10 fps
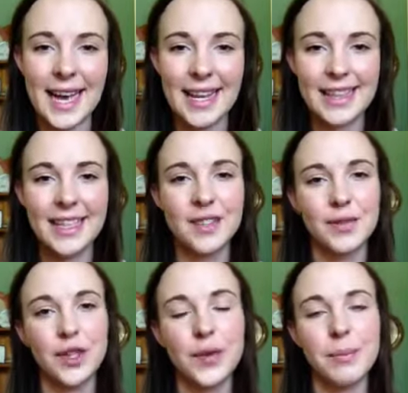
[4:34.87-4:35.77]
at the end of
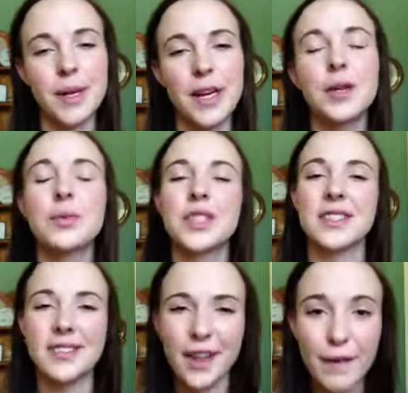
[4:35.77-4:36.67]
November, which
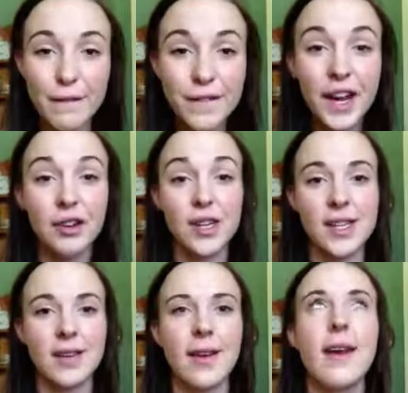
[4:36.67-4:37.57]
is
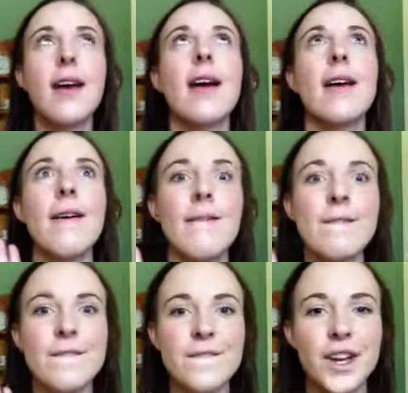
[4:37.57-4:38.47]
very,
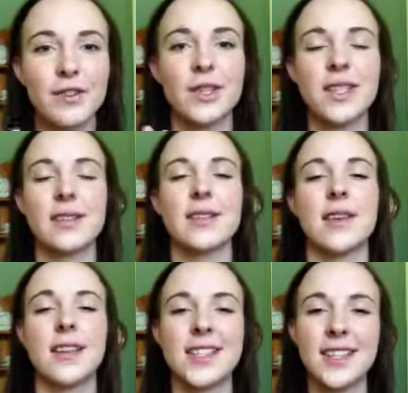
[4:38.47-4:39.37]
very
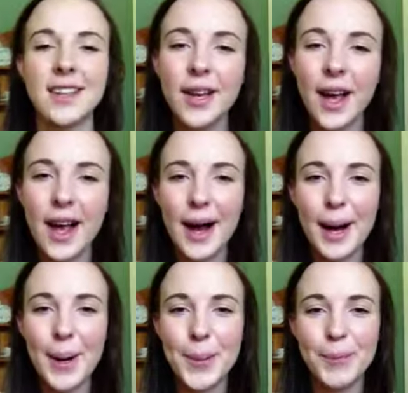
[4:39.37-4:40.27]
exciting.
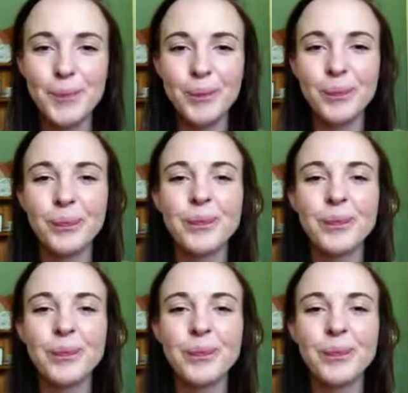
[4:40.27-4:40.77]
Also,